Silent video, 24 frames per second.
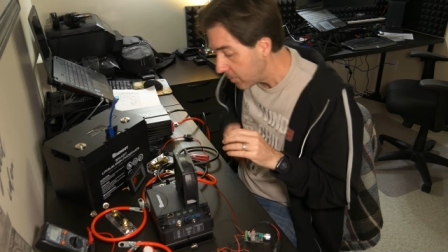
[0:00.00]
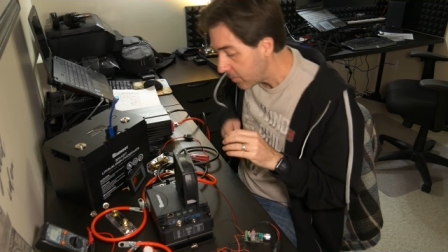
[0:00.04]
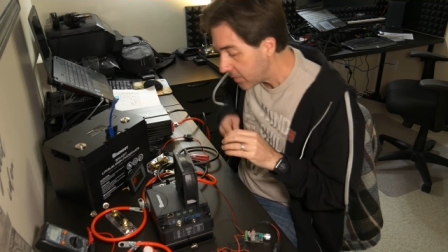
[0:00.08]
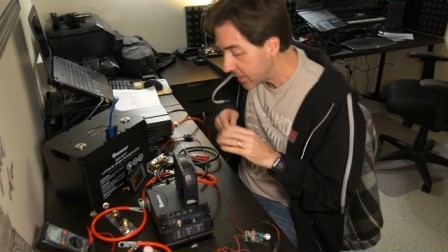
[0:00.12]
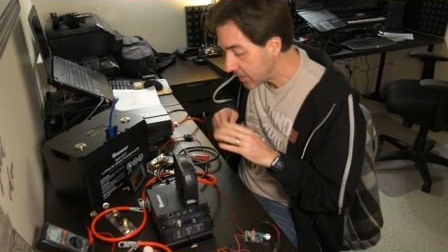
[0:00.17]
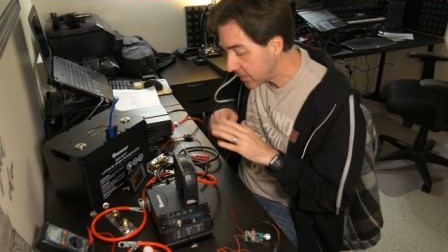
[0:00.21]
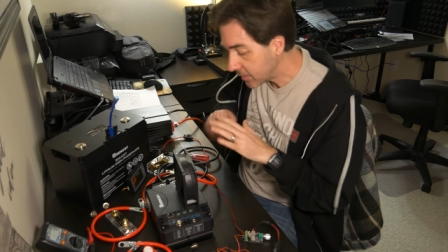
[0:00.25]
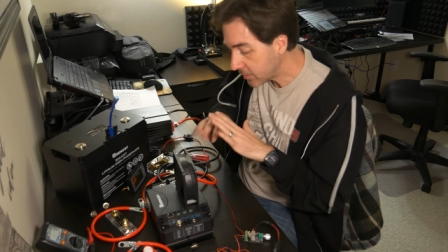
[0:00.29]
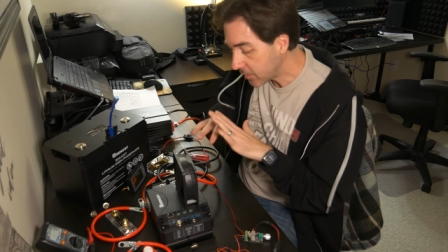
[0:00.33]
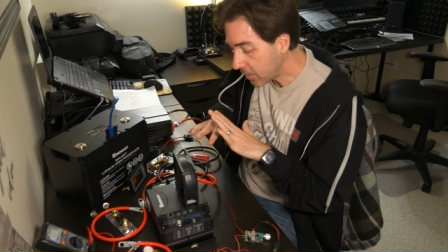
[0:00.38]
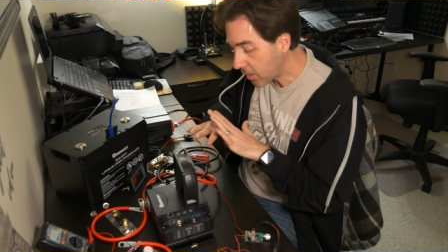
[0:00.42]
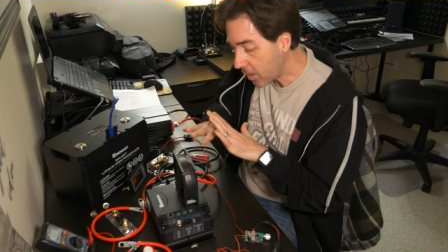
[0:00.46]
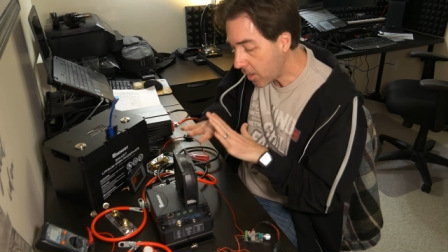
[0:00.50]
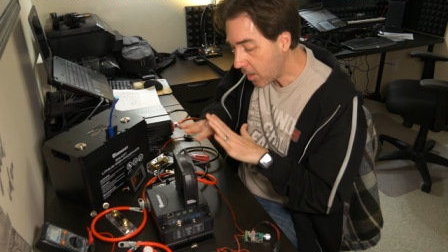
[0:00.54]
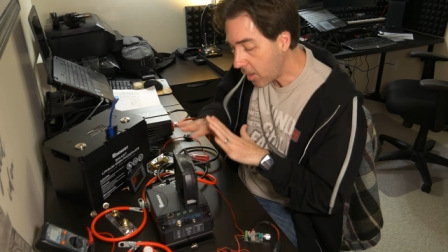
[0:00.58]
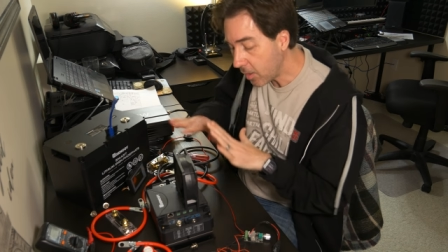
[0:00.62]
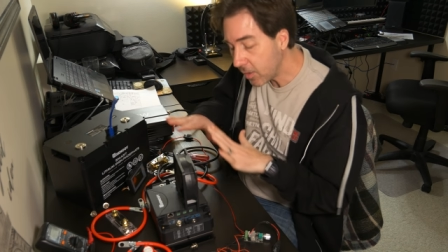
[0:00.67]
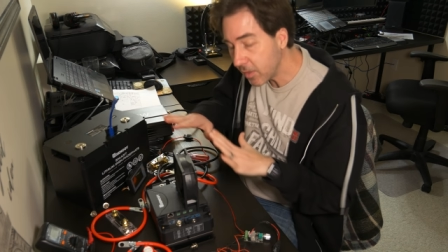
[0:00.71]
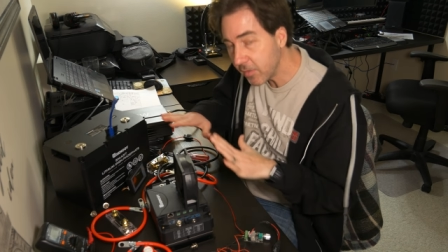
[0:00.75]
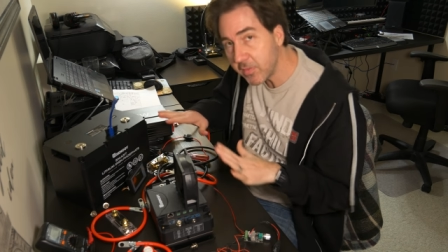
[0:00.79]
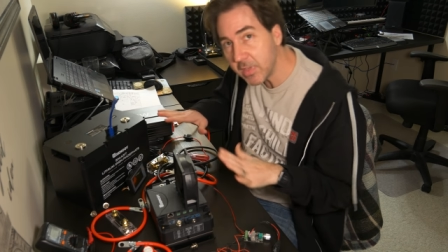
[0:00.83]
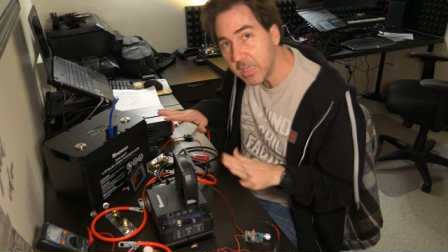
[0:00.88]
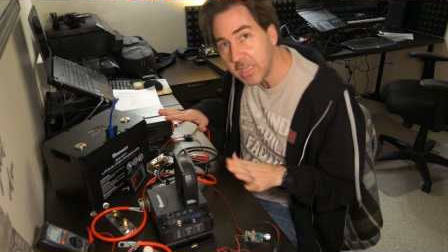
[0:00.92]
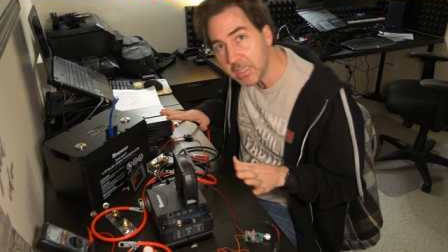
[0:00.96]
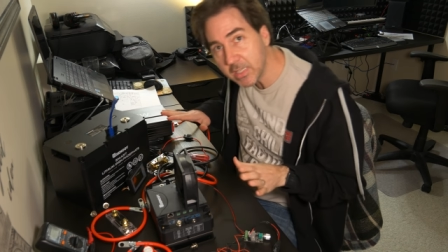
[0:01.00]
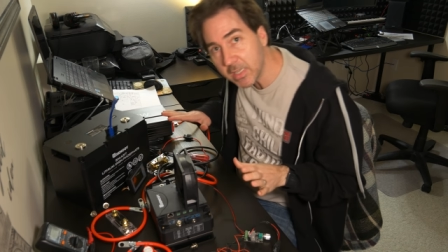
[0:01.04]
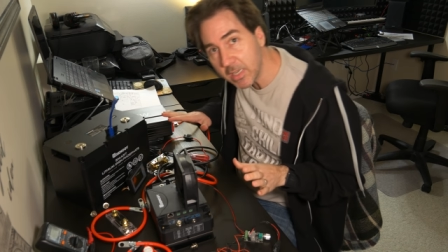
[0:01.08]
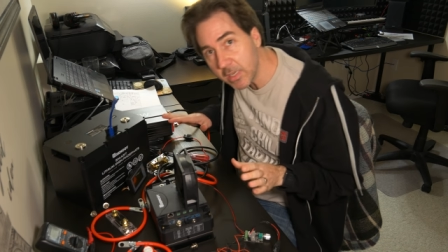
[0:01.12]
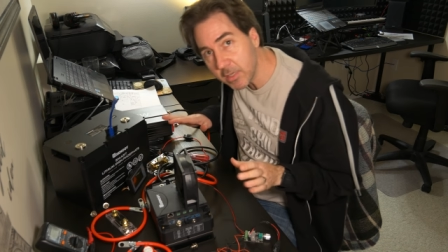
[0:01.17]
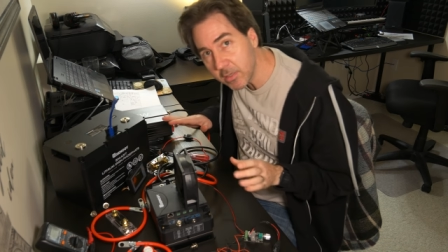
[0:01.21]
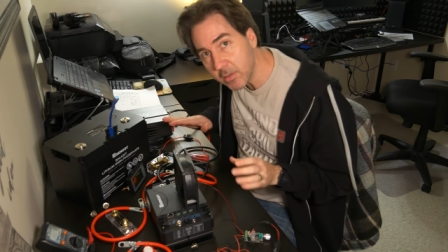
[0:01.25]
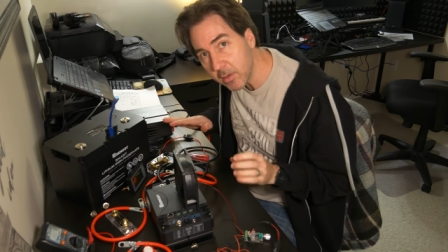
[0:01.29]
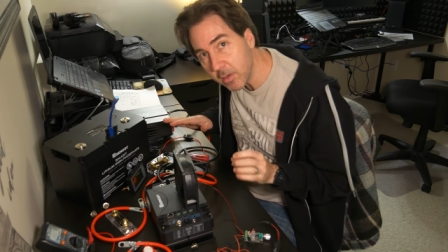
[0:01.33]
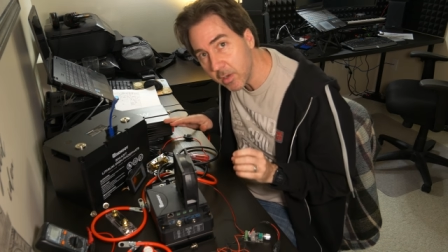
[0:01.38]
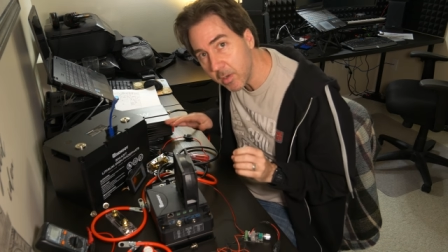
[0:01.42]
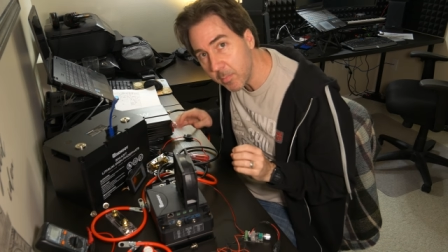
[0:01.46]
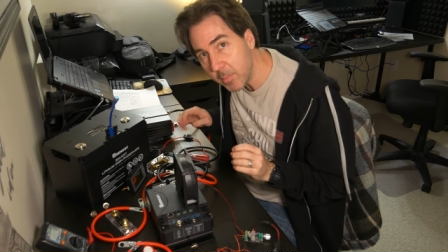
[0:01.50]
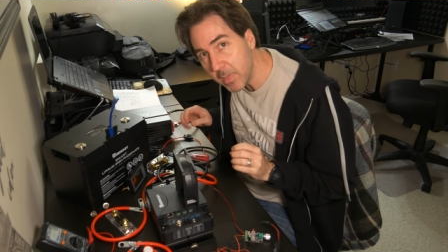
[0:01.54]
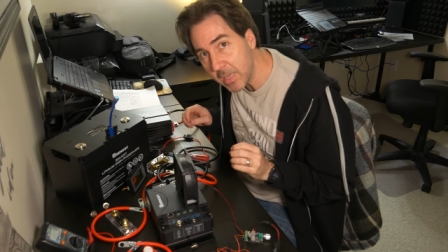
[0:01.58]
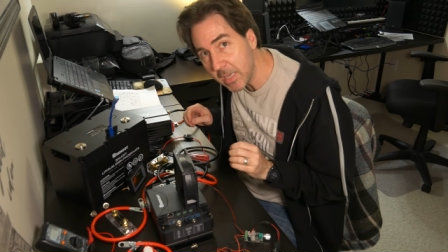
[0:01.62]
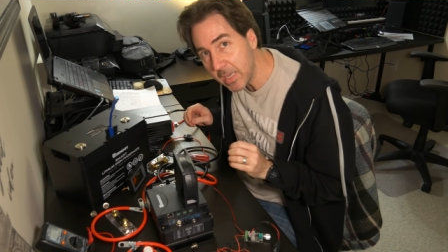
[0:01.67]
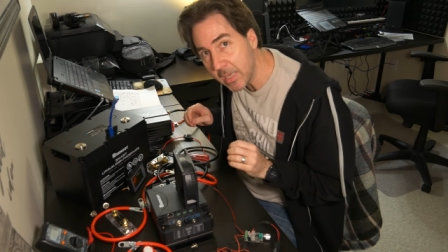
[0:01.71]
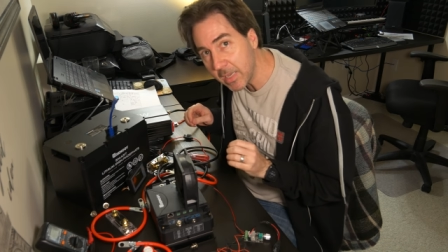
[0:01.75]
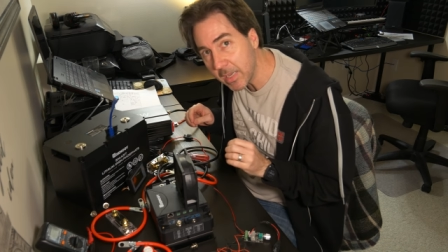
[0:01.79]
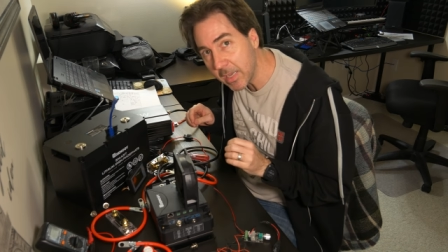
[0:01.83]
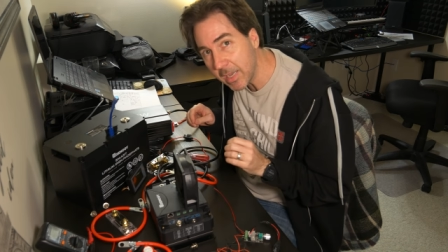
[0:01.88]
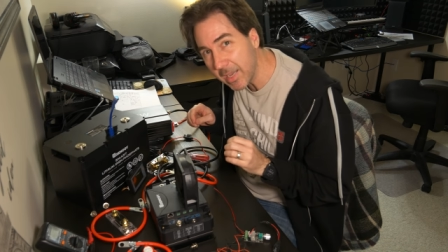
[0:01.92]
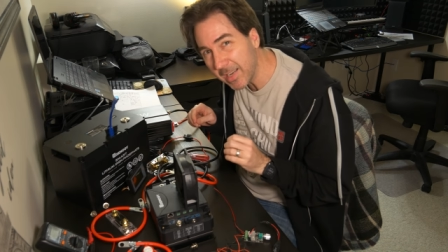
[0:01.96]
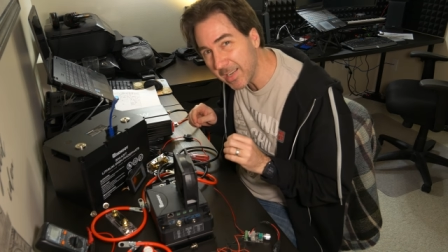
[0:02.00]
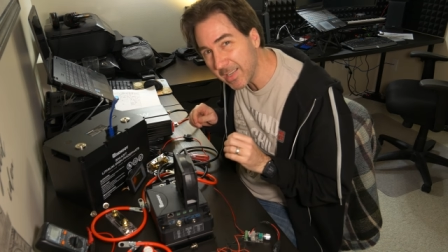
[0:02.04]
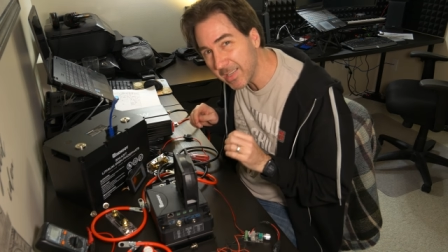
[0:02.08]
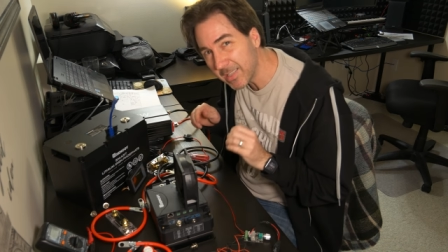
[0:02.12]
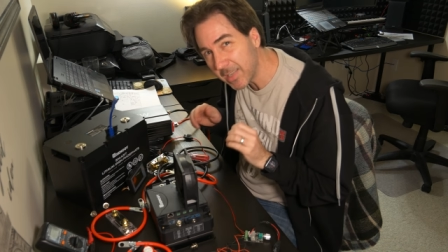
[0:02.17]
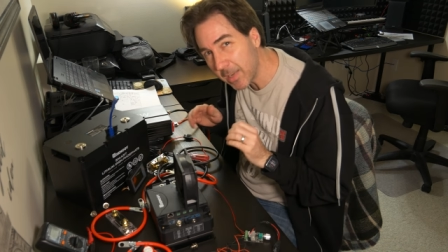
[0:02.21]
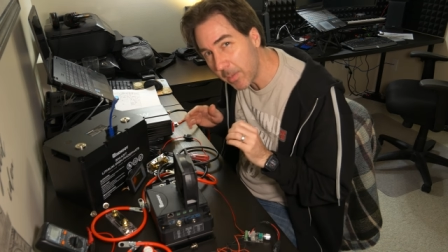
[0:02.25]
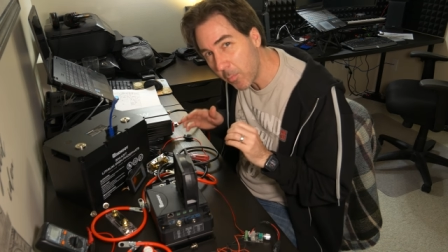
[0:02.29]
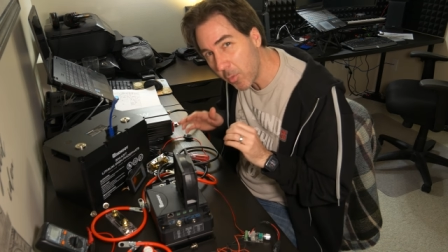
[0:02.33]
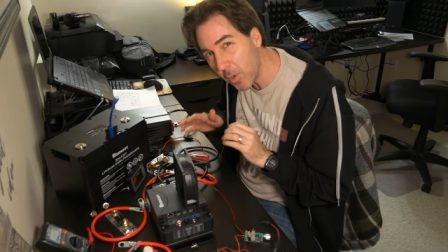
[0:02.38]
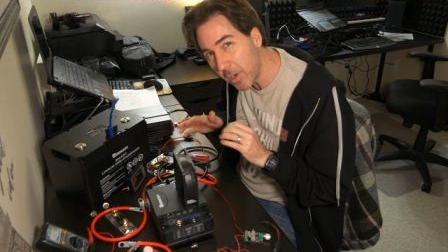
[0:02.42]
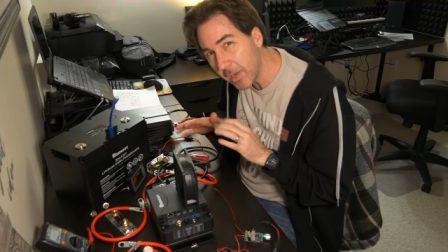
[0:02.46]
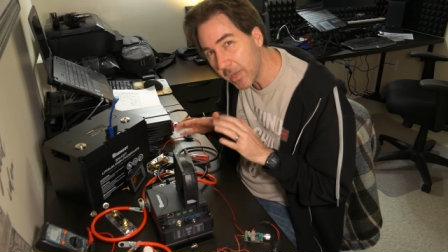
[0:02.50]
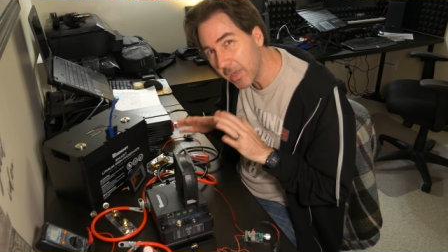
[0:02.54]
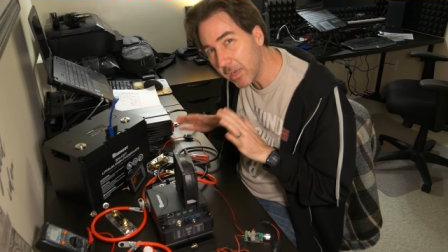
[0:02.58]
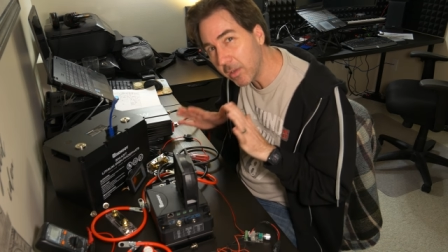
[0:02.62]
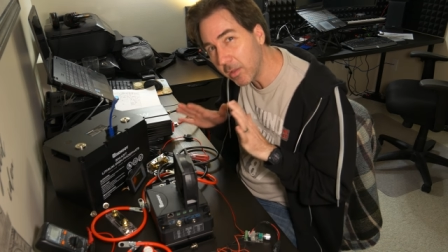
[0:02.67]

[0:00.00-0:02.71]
because all of these things are going to be in a somewhat